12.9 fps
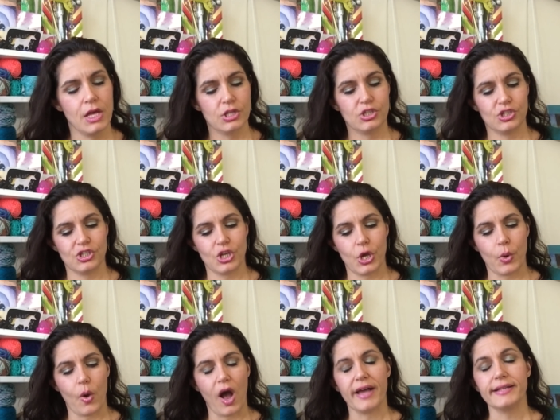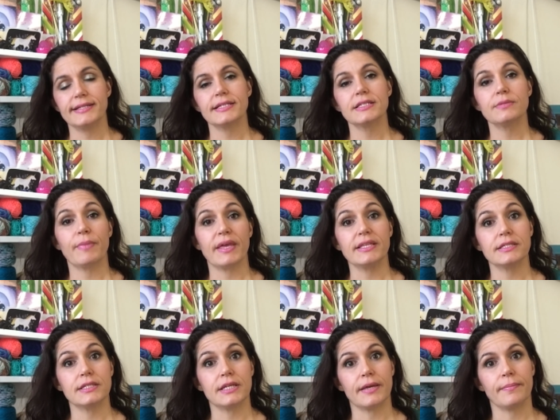So I just
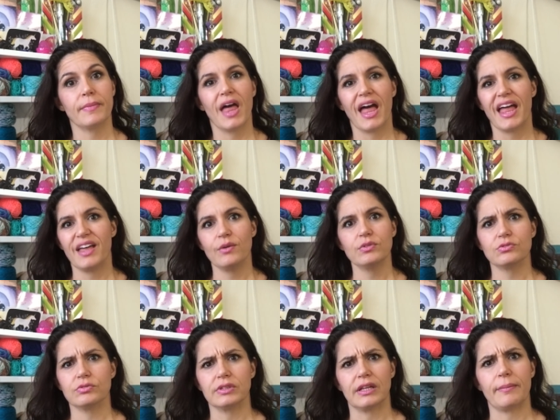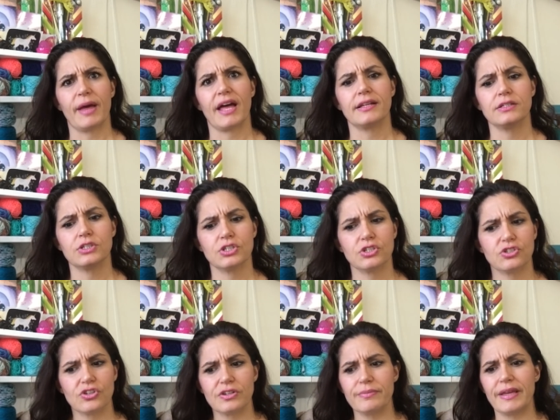basted it. It was really bad. It just
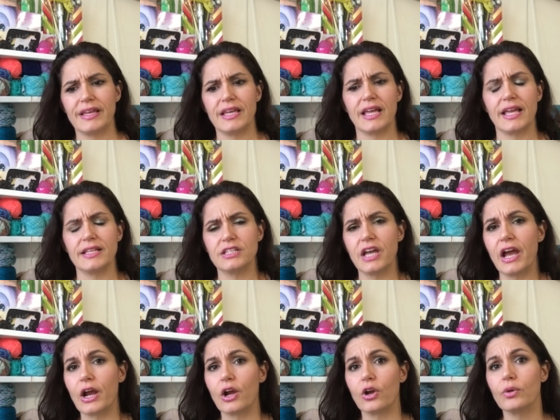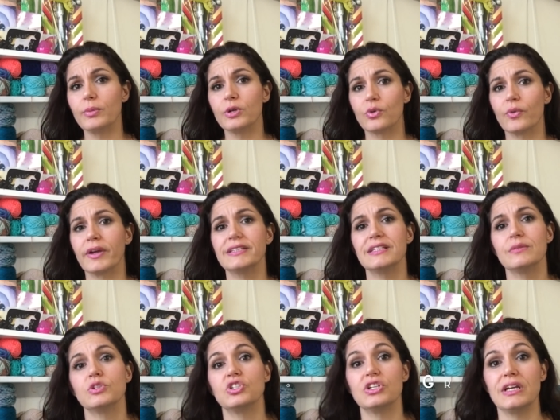started making a terrible
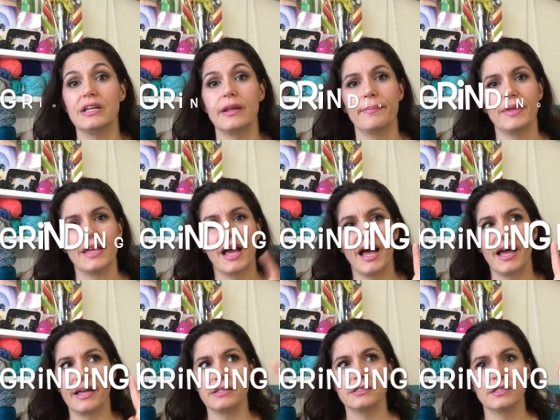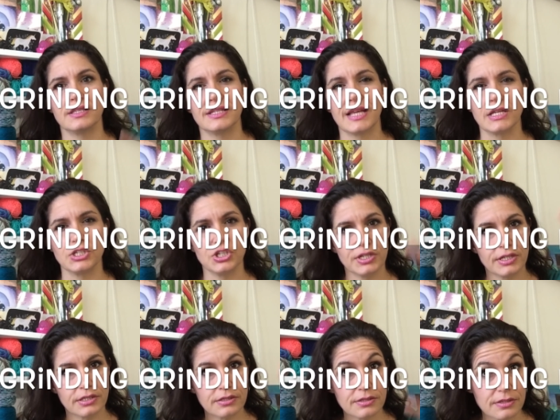grinding machine behind the
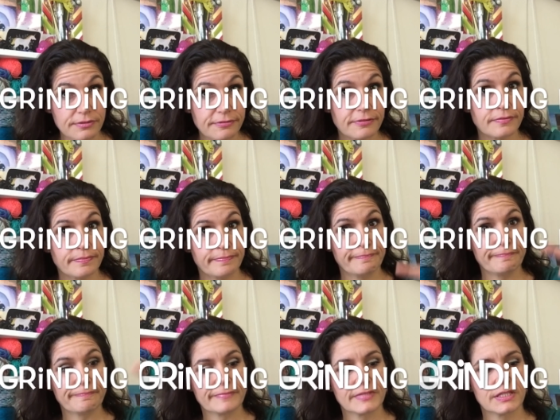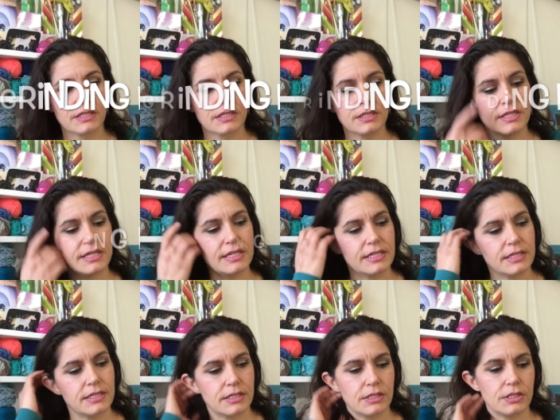tension stuff.
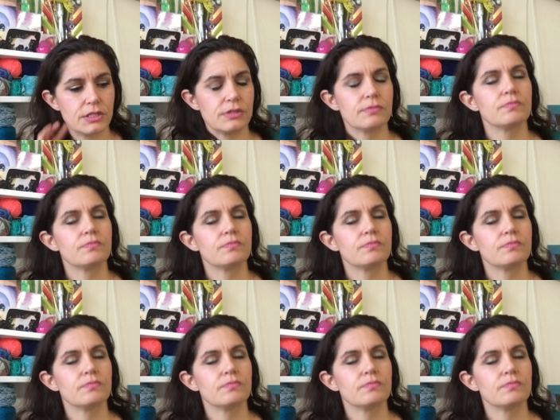And